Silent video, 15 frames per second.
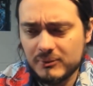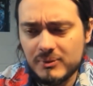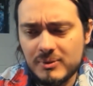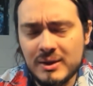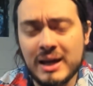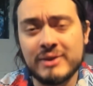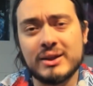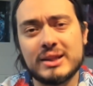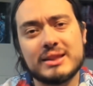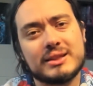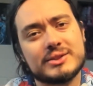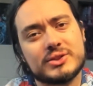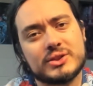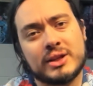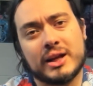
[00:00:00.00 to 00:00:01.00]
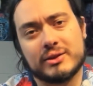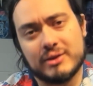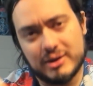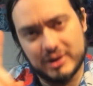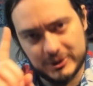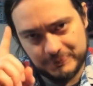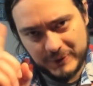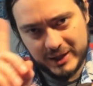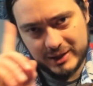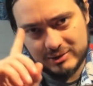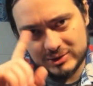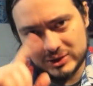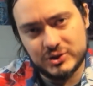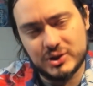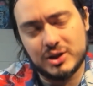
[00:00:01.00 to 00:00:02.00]
I think the disconnect there I can
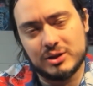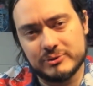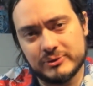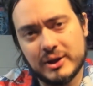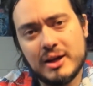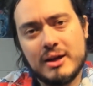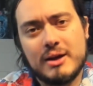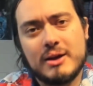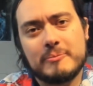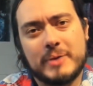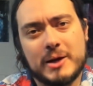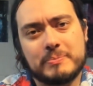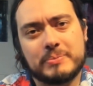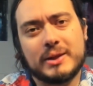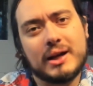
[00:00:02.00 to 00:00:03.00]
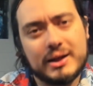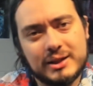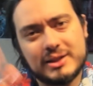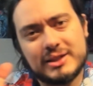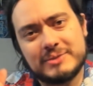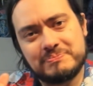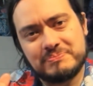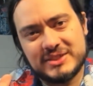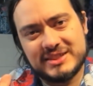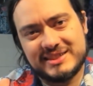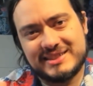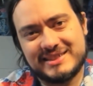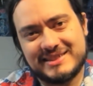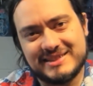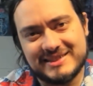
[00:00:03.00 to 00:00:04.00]
resolve by applying
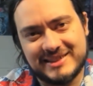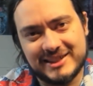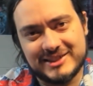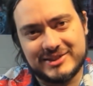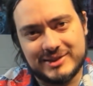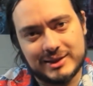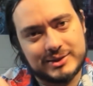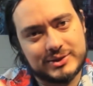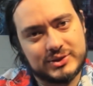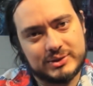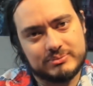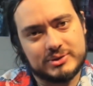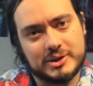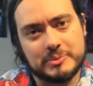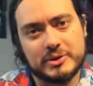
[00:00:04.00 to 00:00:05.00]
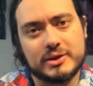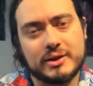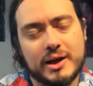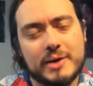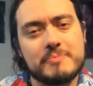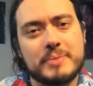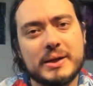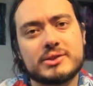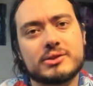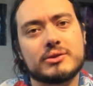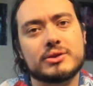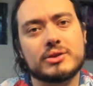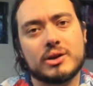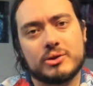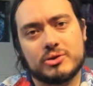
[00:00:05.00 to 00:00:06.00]
statistics, something that basically
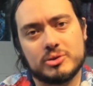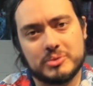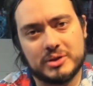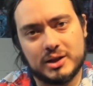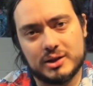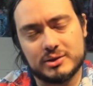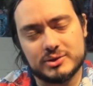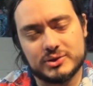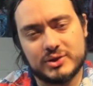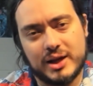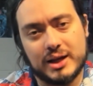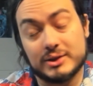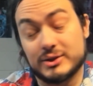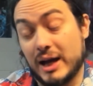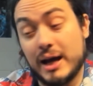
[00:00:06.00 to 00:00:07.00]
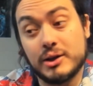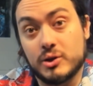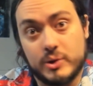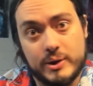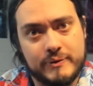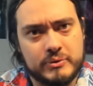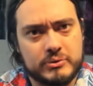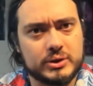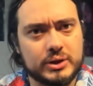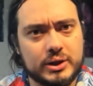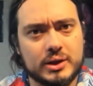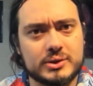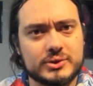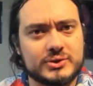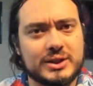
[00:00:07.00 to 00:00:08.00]
no human understands. I don't even really
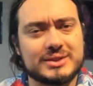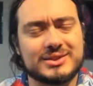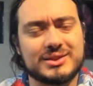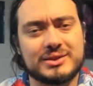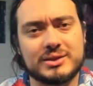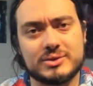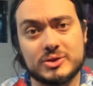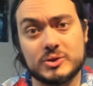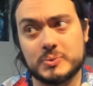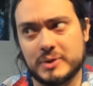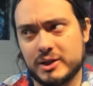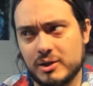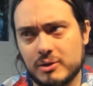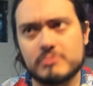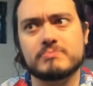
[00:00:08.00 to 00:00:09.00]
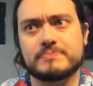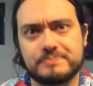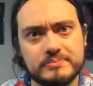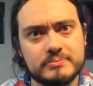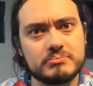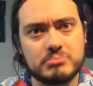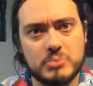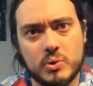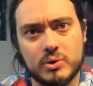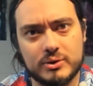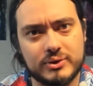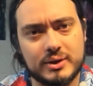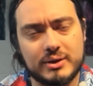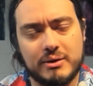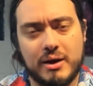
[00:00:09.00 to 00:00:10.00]
understand statistics, but I know more
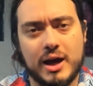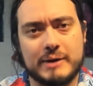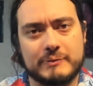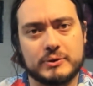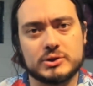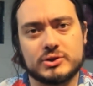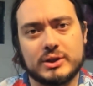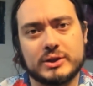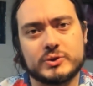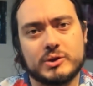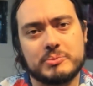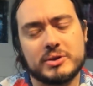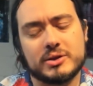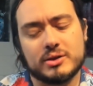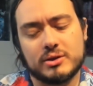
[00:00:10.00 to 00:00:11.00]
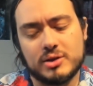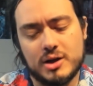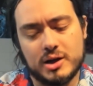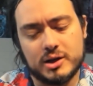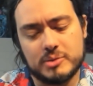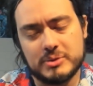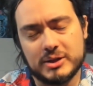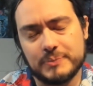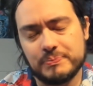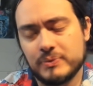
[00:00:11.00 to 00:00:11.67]
than average, and that's what I'm here to talk about.